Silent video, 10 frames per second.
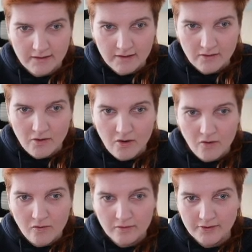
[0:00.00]

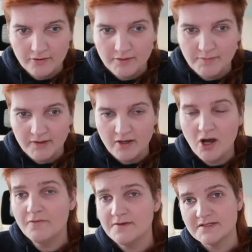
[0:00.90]
all UDP.
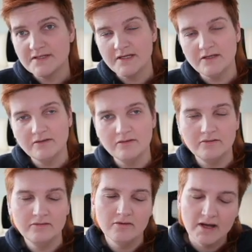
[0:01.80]
Obviously,
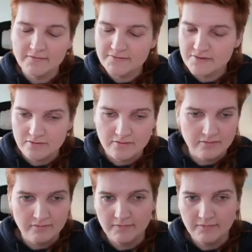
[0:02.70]
you don't have to